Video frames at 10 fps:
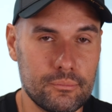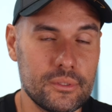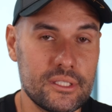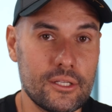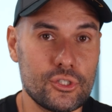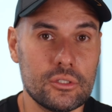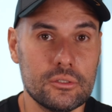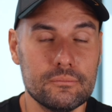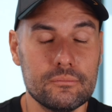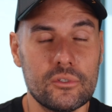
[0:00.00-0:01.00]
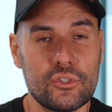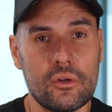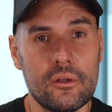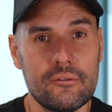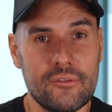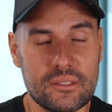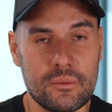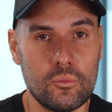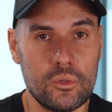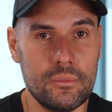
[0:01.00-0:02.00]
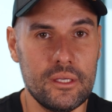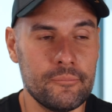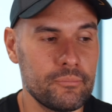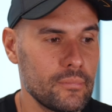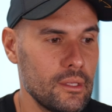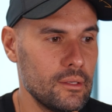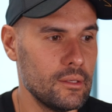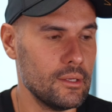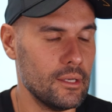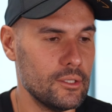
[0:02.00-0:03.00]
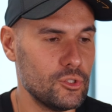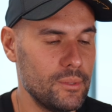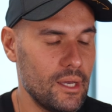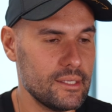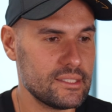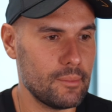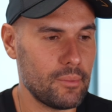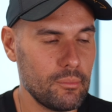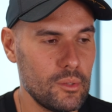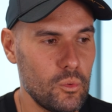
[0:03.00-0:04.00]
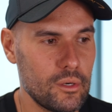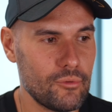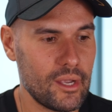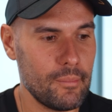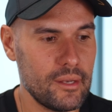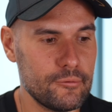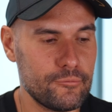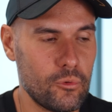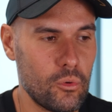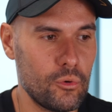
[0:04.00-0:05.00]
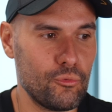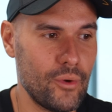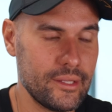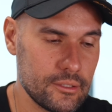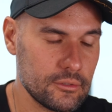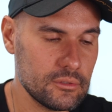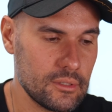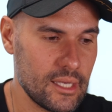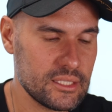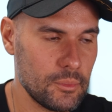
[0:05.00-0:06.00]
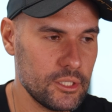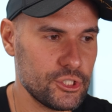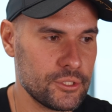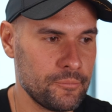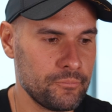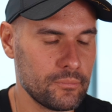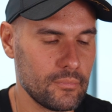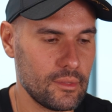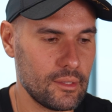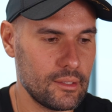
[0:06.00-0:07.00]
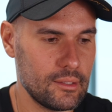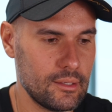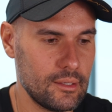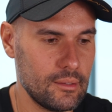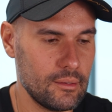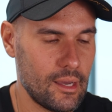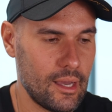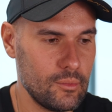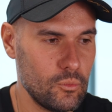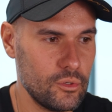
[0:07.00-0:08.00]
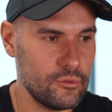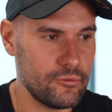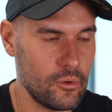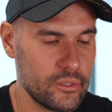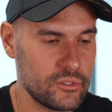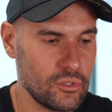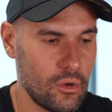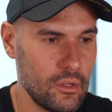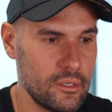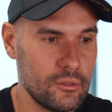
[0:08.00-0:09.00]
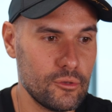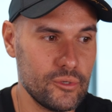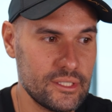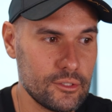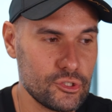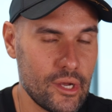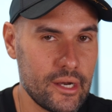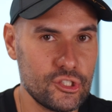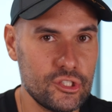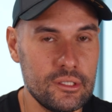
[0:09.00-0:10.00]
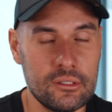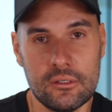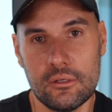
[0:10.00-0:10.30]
potential return on investment would be. To be honest, I probably wouldn't recommend it for rental as much. I would focus on the resale strategy